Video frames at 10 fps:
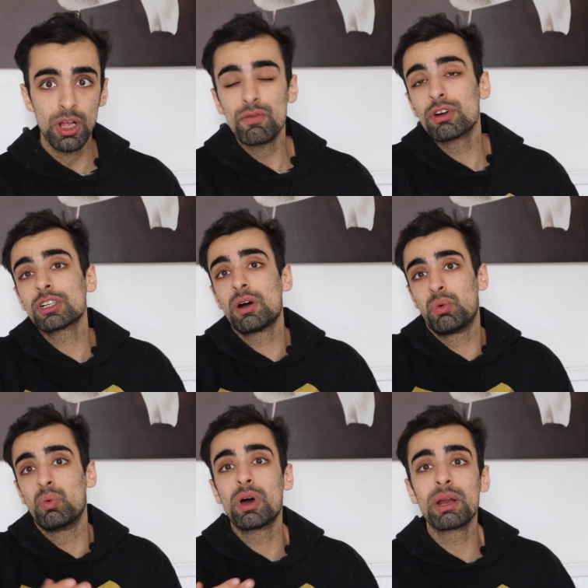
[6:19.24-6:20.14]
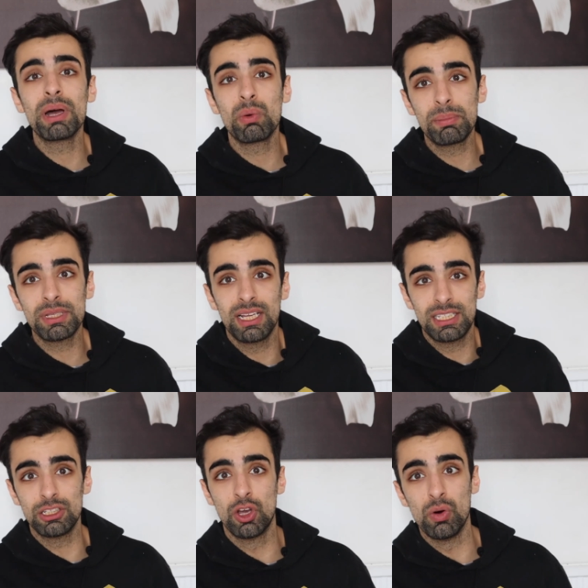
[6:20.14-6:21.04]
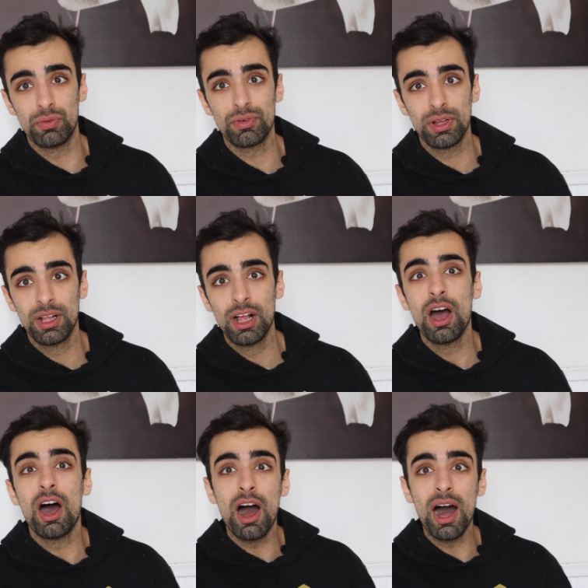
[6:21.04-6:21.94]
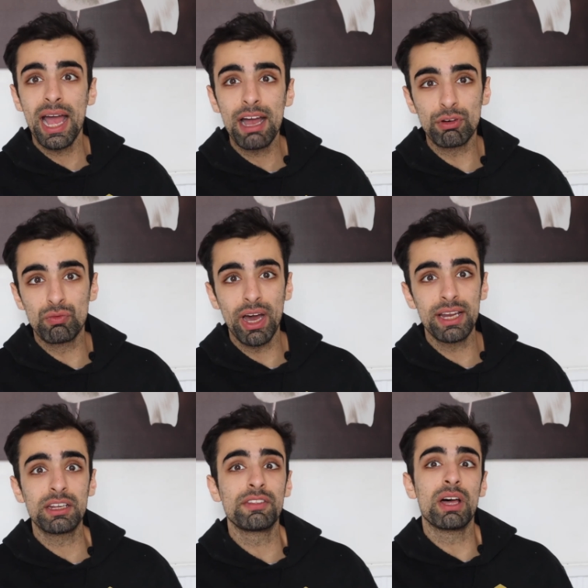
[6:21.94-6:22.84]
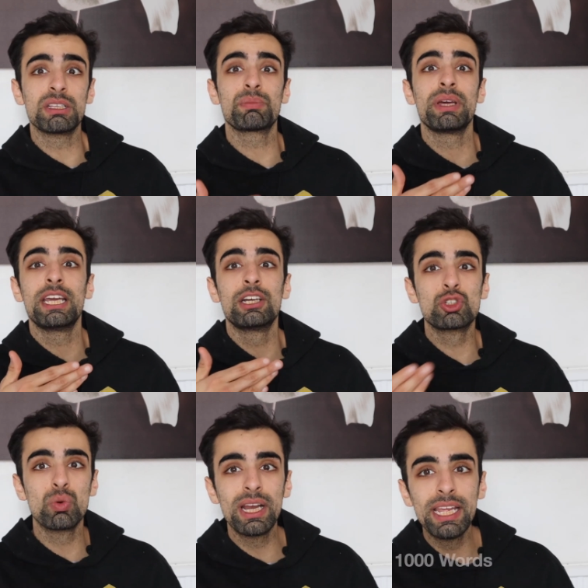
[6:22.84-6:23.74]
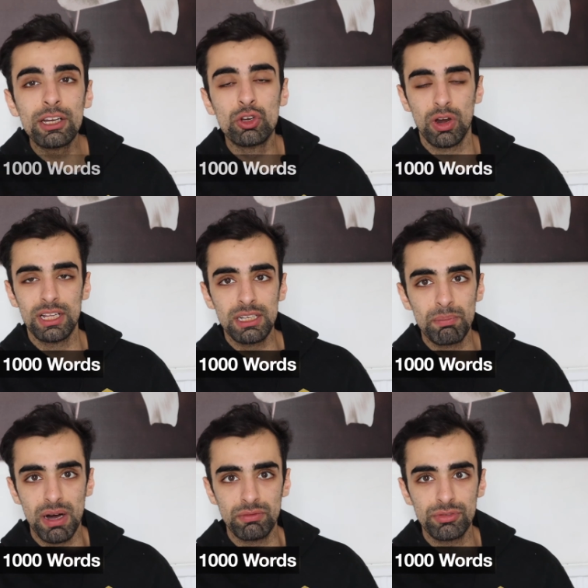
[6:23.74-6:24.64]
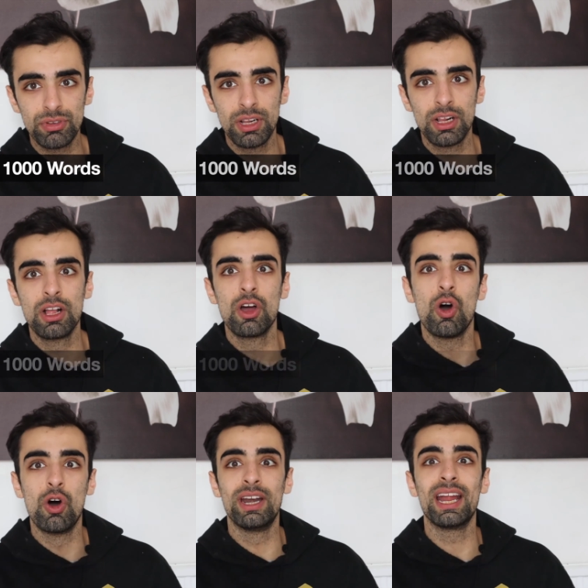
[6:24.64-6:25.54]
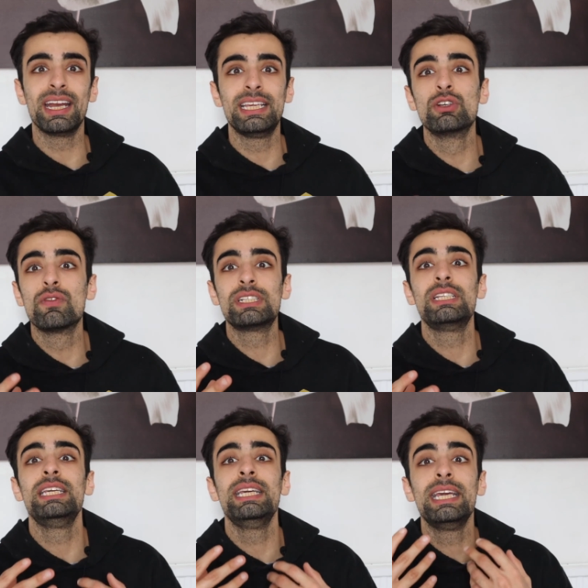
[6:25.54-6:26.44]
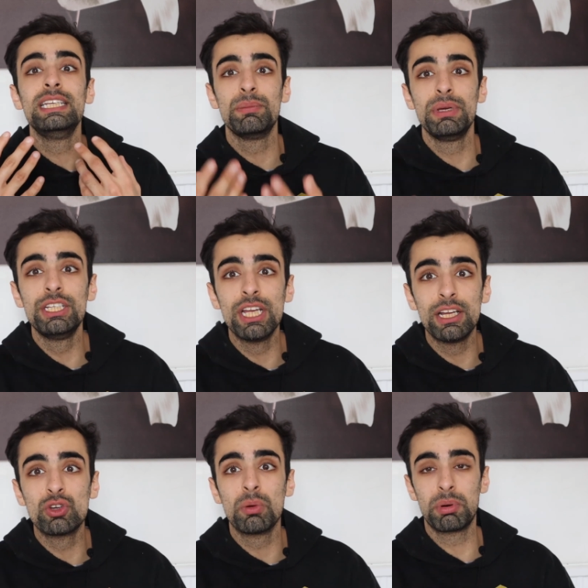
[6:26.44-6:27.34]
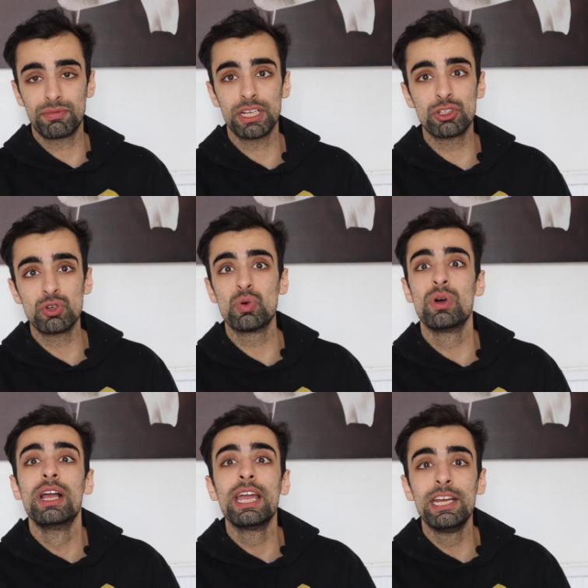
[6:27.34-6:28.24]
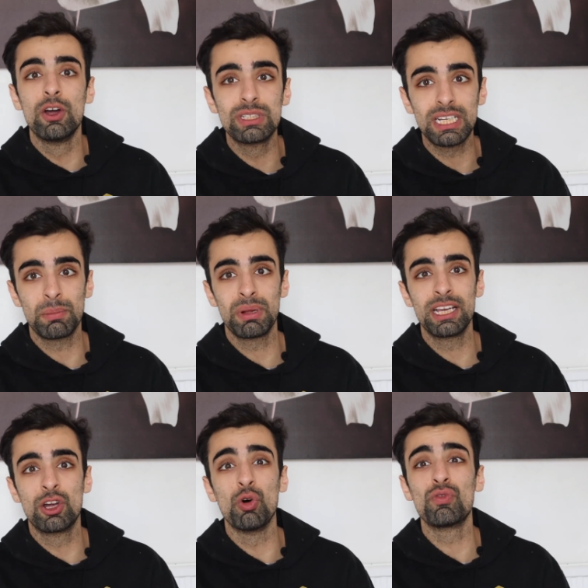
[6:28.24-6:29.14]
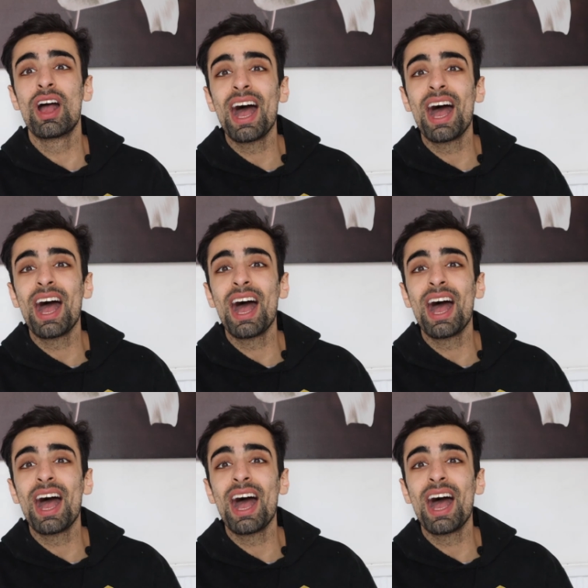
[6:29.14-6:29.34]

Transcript: For example, one of my websites is golf. I have a writer that I'm spending $20 a month on and he's obviously he's a PGA Tour professional. He knows how to play golf.